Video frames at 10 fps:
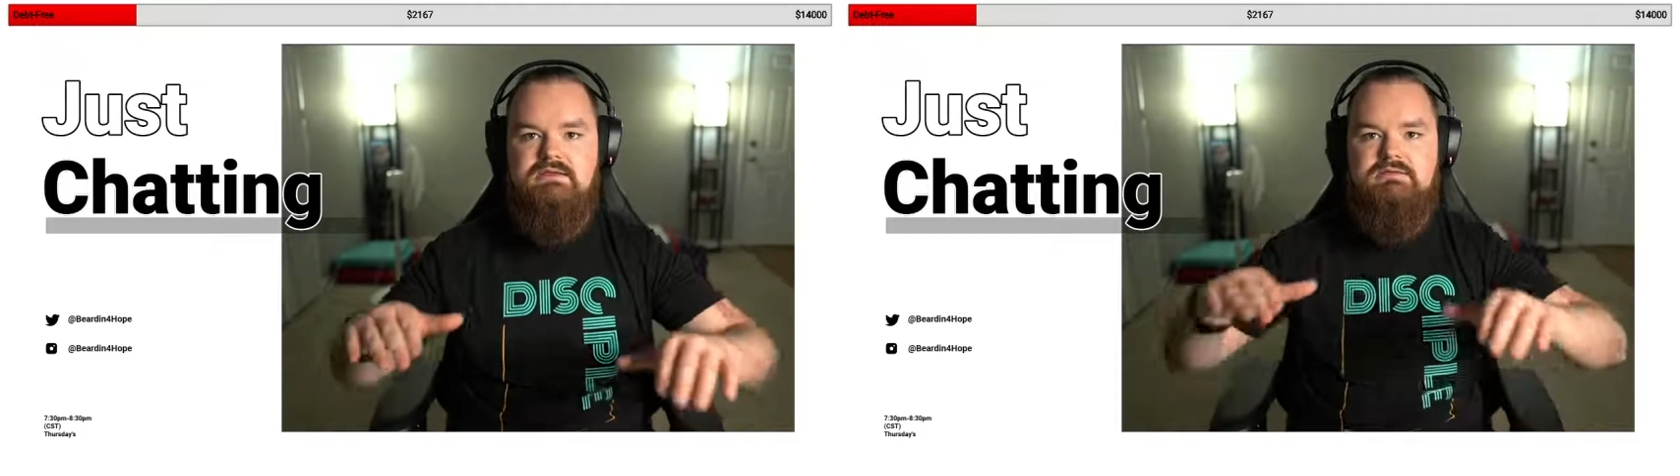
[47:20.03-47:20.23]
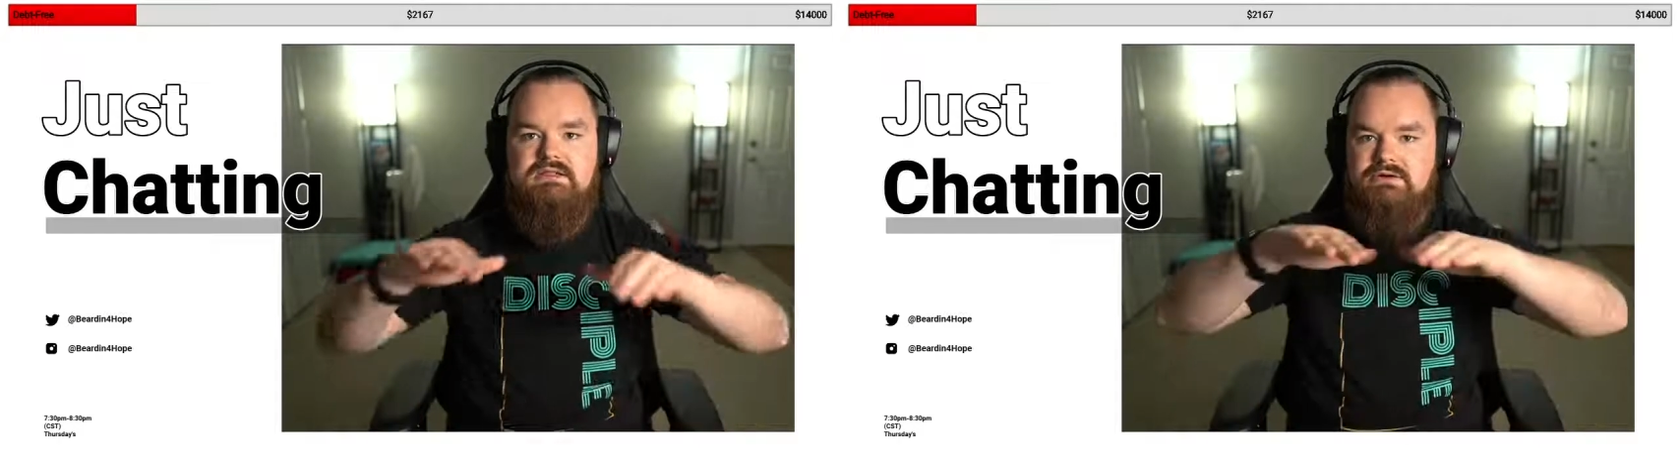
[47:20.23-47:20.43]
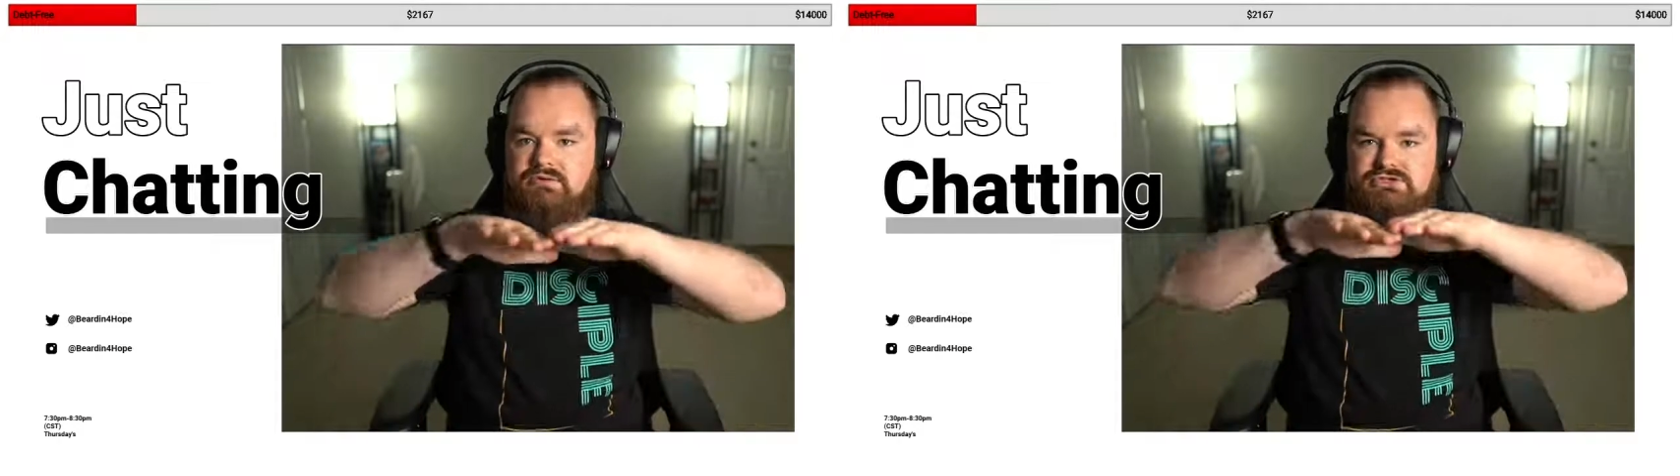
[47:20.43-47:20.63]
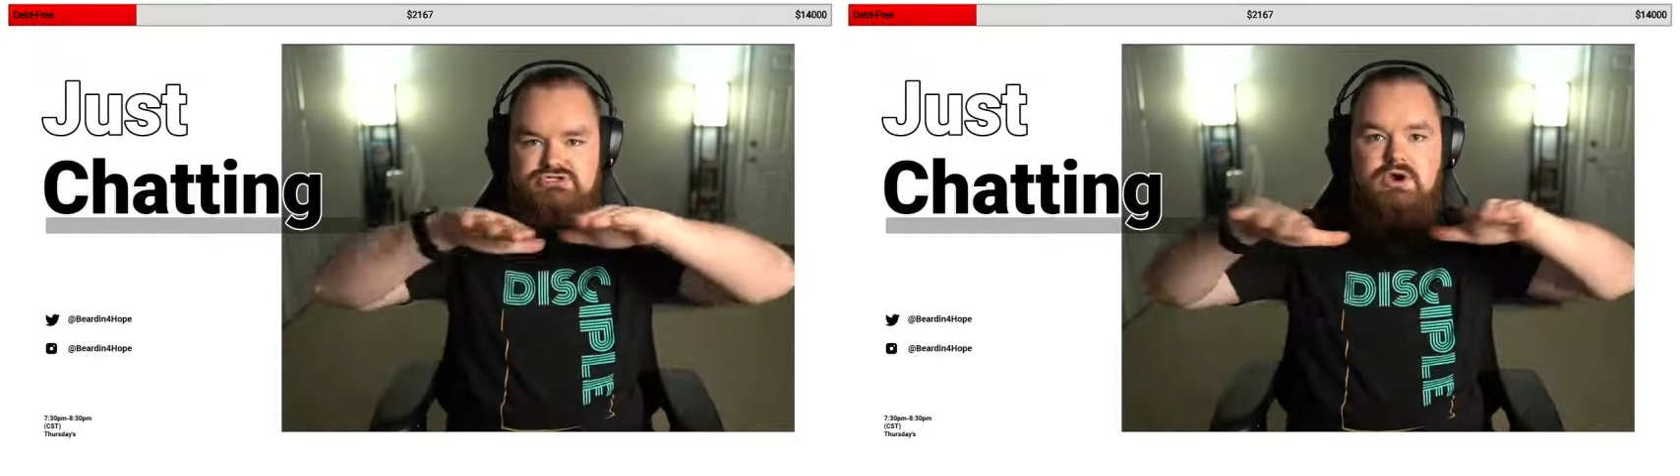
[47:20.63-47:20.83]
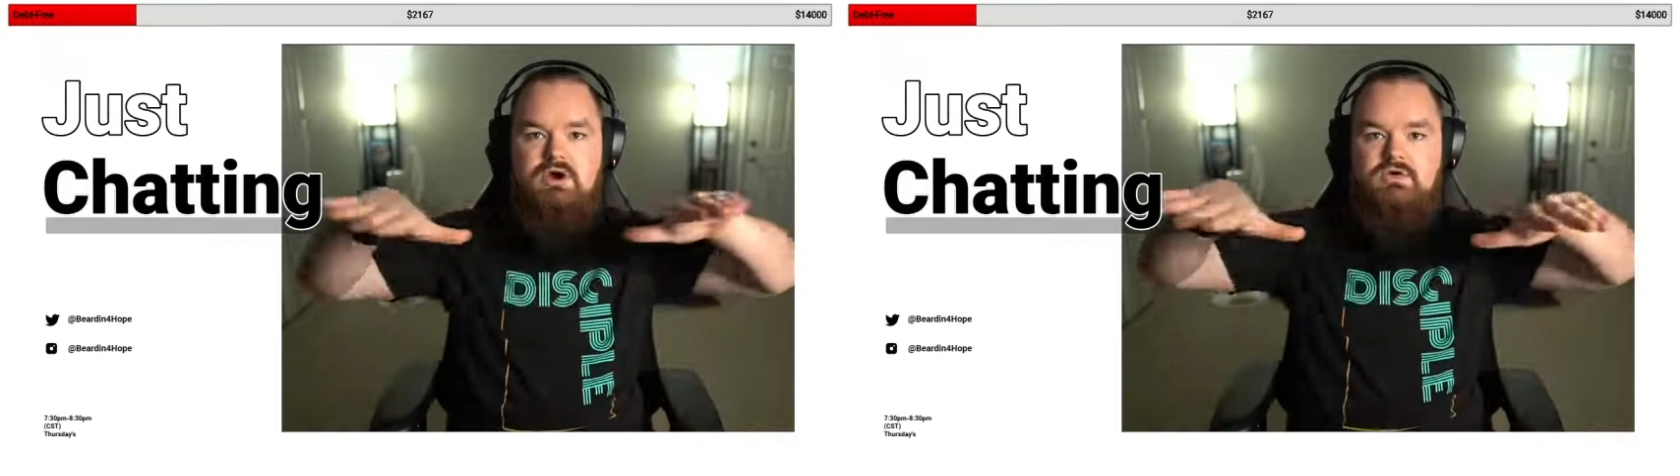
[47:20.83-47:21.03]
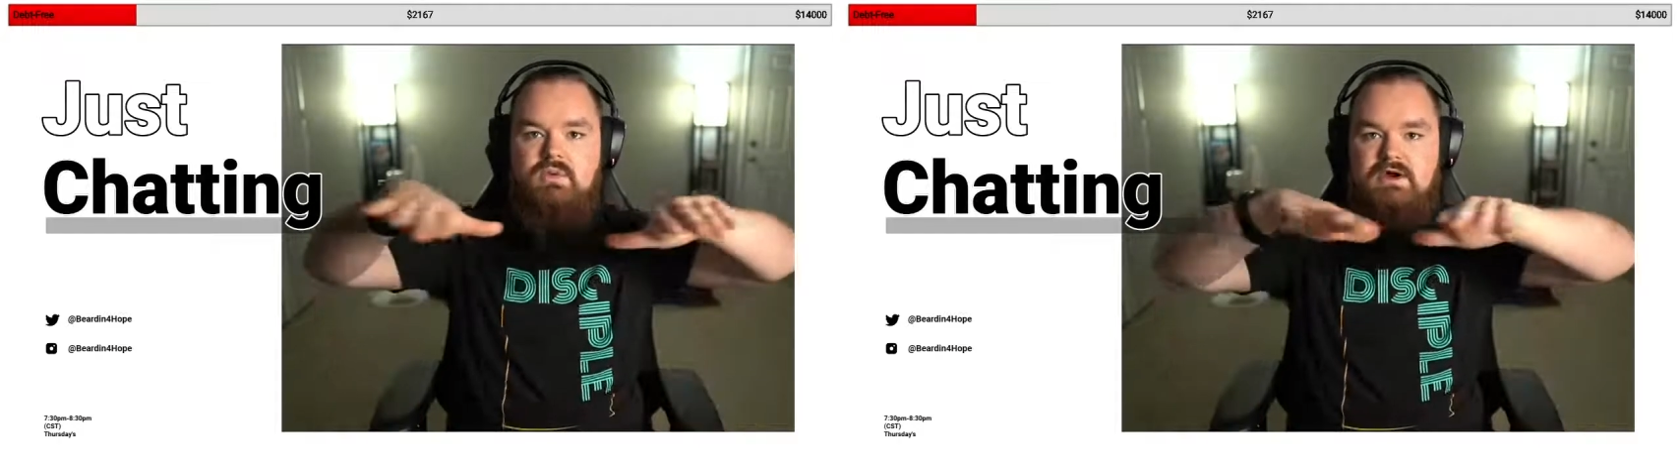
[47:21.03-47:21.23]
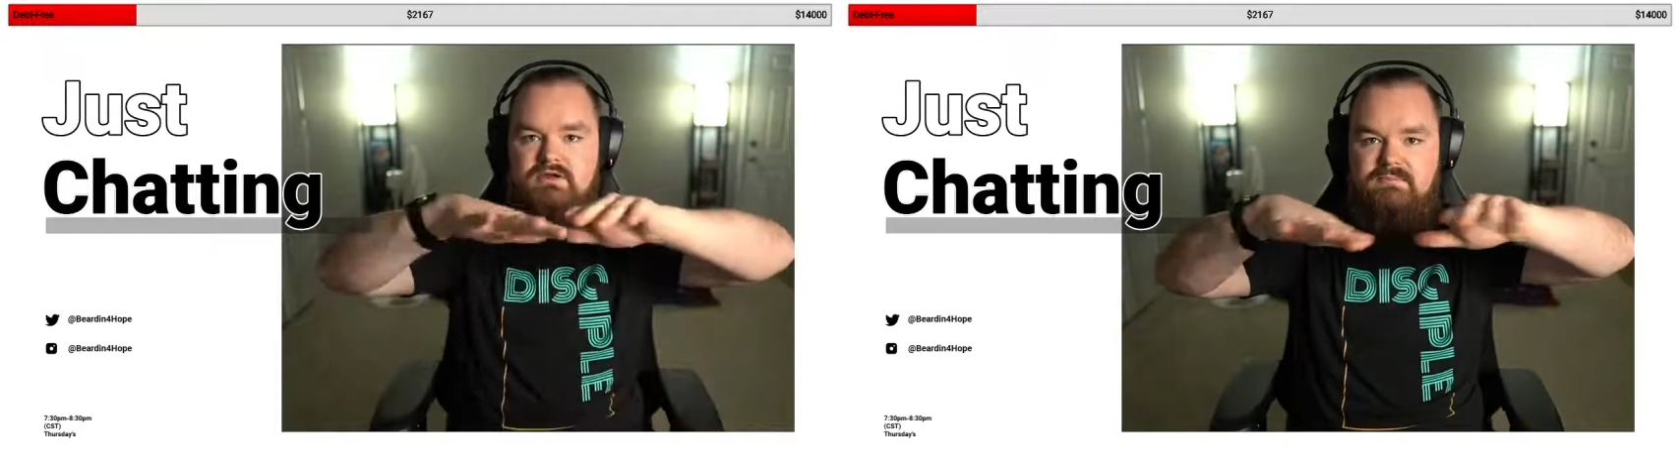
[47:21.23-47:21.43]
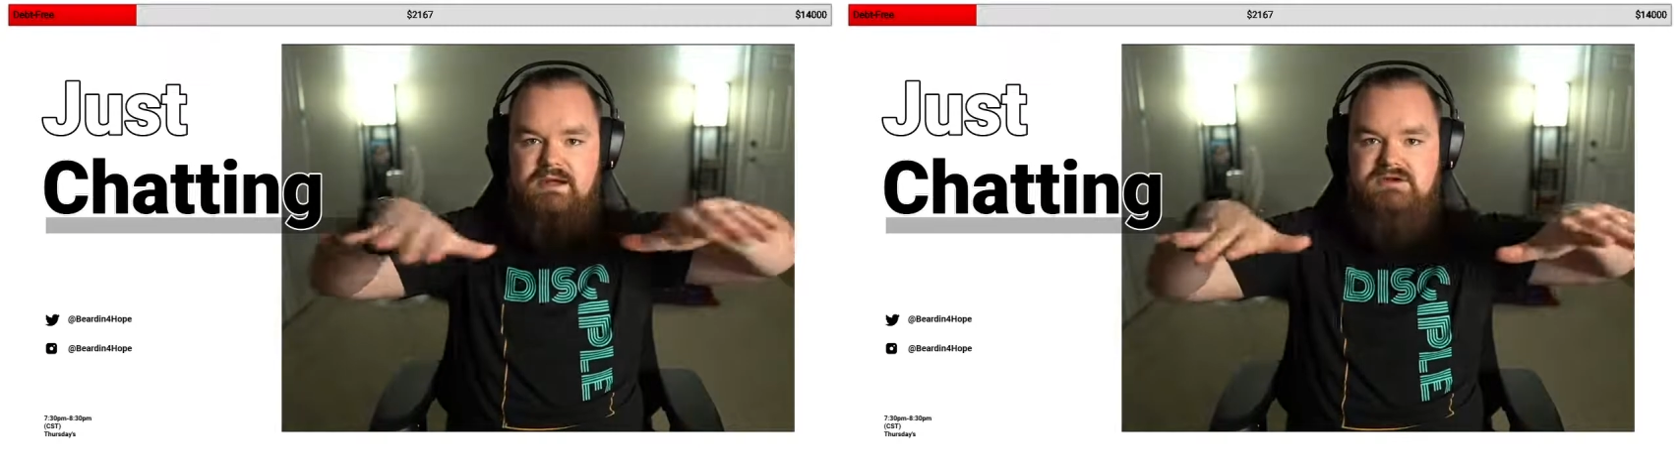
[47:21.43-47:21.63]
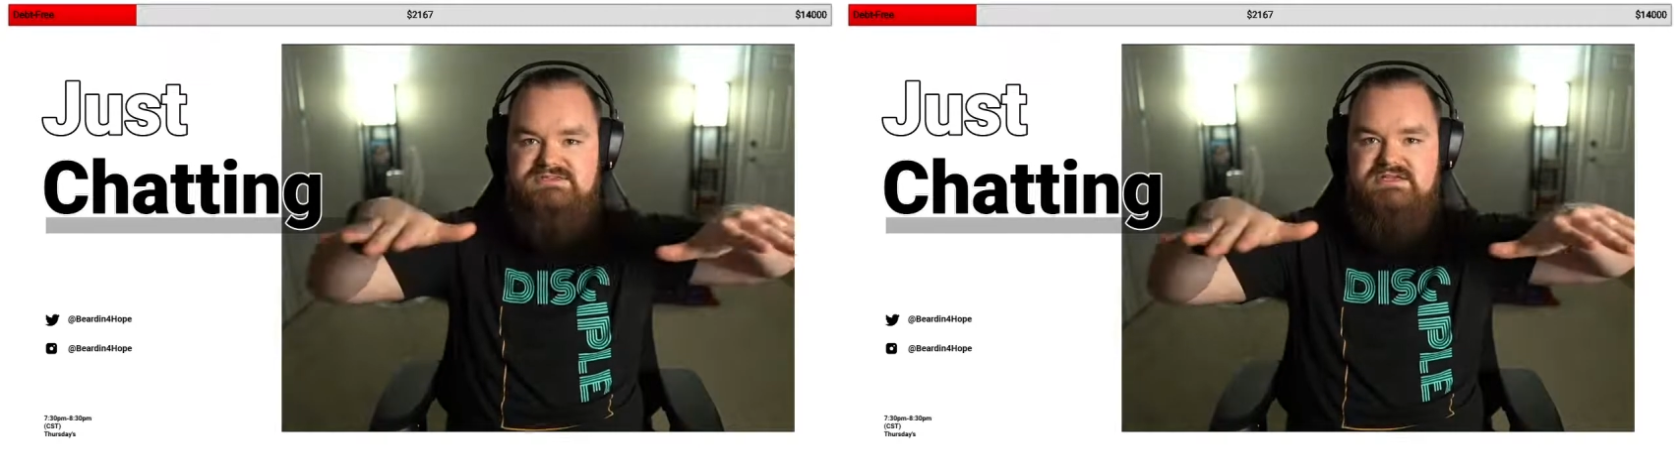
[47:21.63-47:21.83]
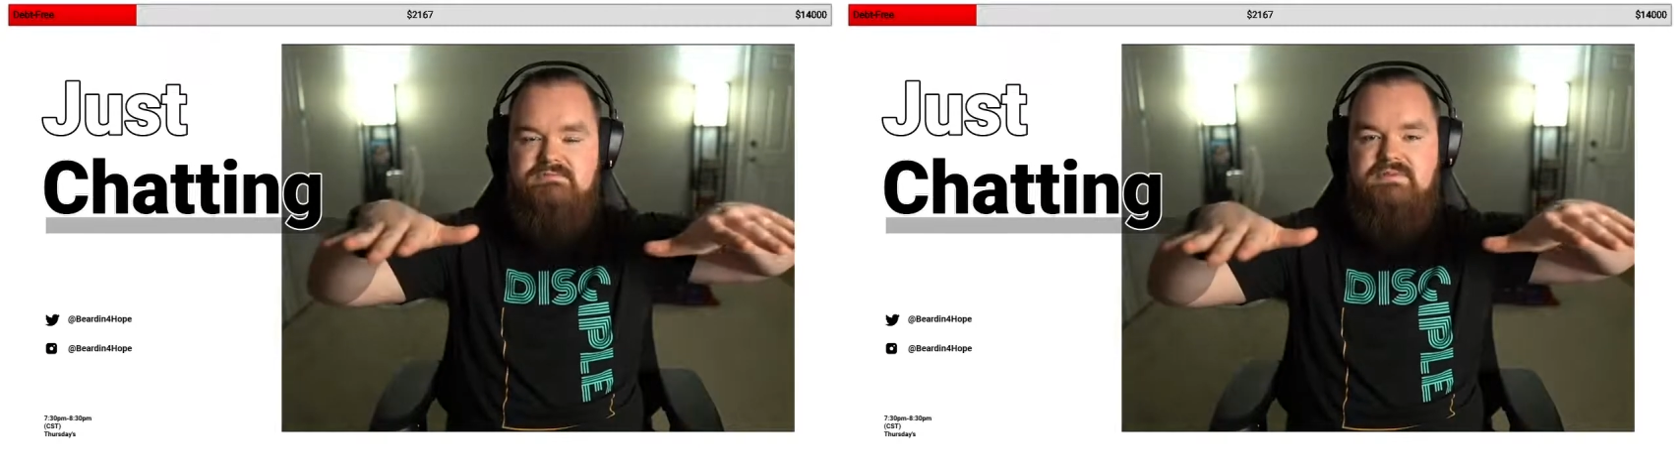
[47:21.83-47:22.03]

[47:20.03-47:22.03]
literally just hardware comparison.